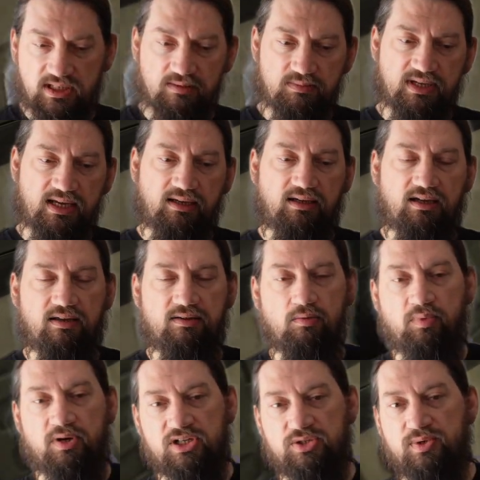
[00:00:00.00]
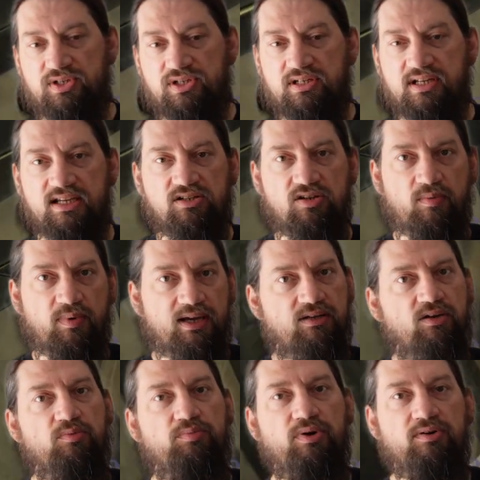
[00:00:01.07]
Steam Deck, and then when I switched to desktop I
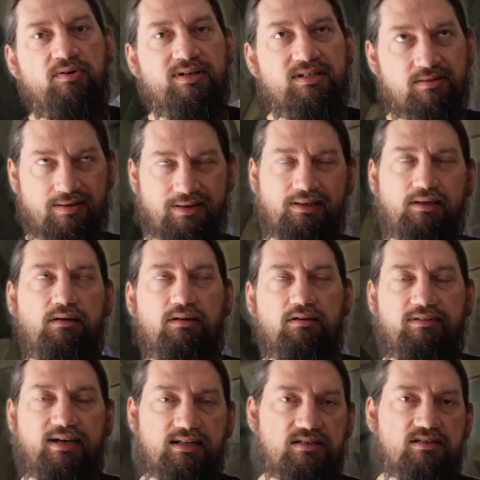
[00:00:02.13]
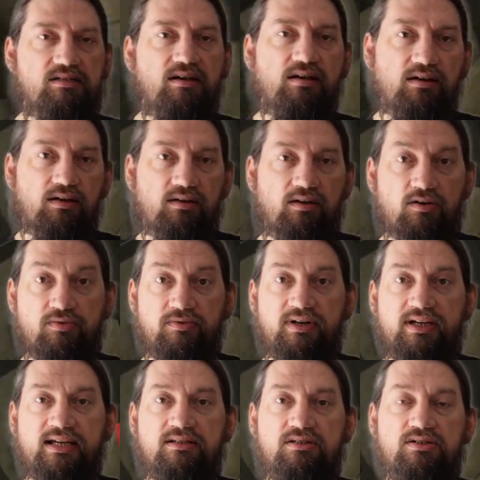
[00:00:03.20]
had no progress, so I kind of had to start
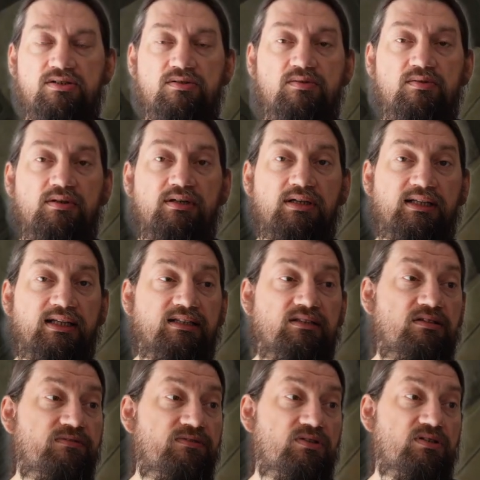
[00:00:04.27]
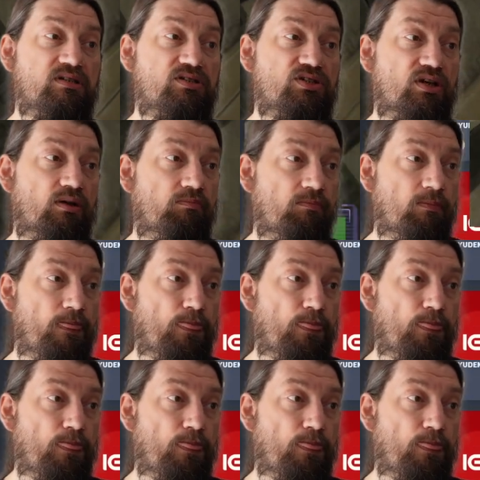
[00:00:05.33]
over again to collect the footage.